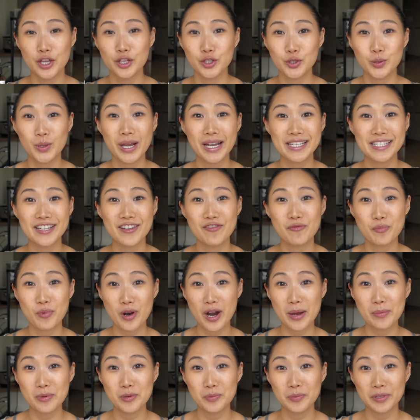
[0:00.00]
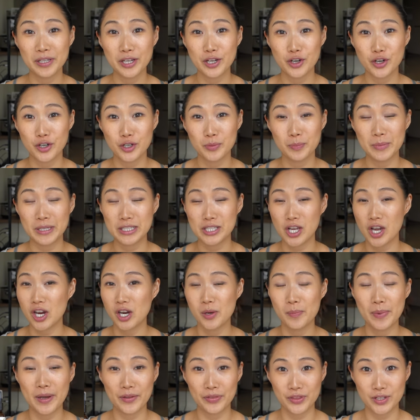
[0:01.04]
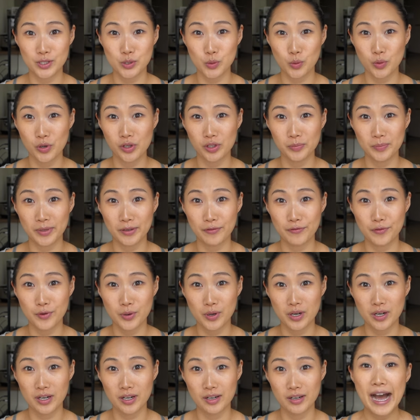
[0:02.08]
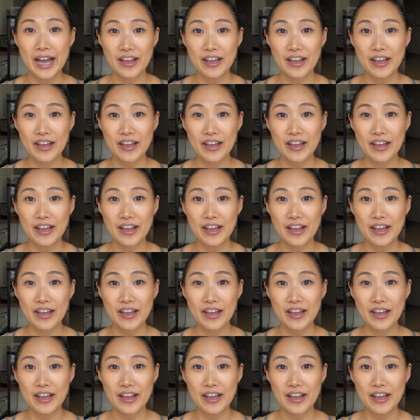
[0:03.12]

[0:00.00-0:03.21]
You guys have probably heard me talk about this oil before.